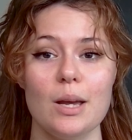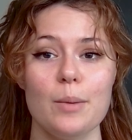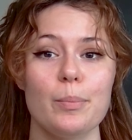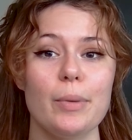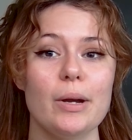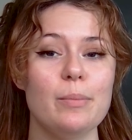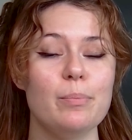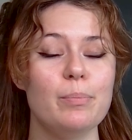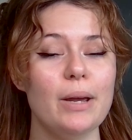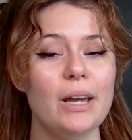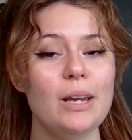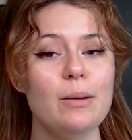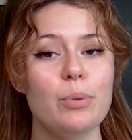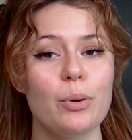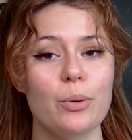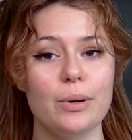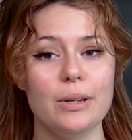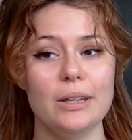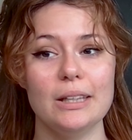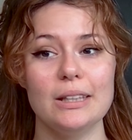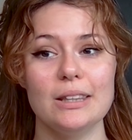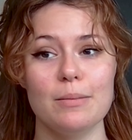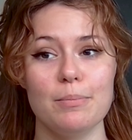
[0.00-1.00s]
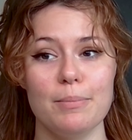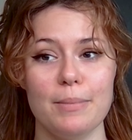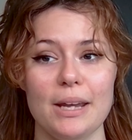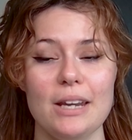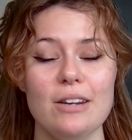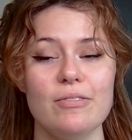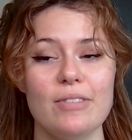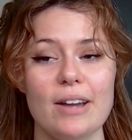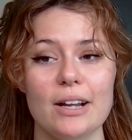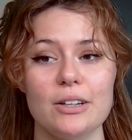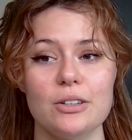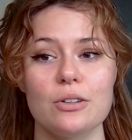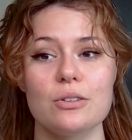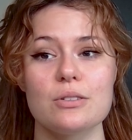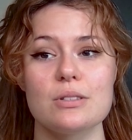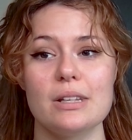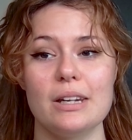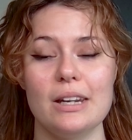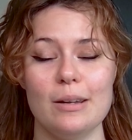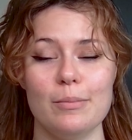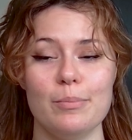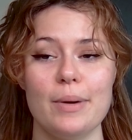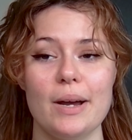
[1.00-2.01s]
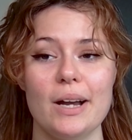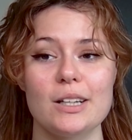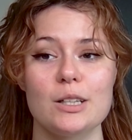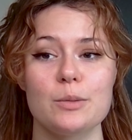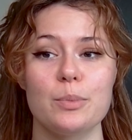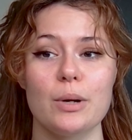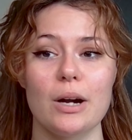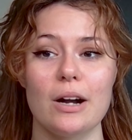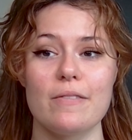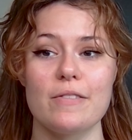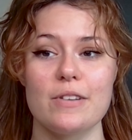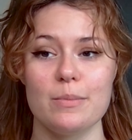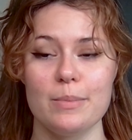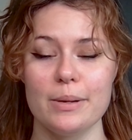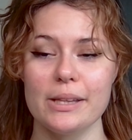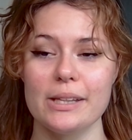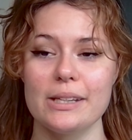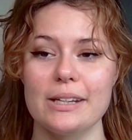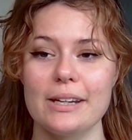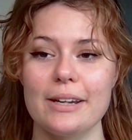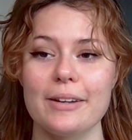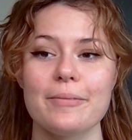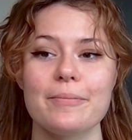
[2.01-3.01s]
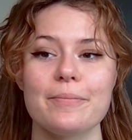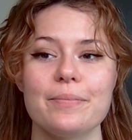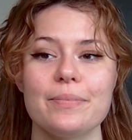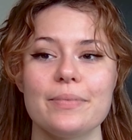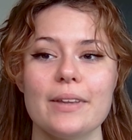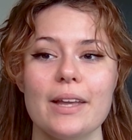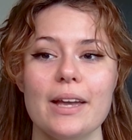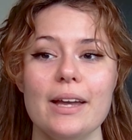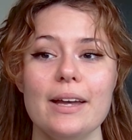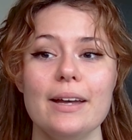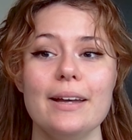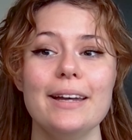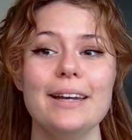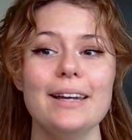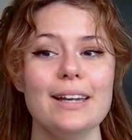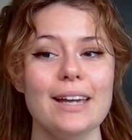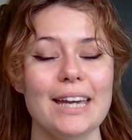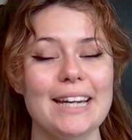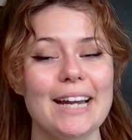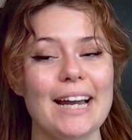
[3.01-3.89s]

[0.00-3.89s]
by pinpointing the main factors that impact profitability. It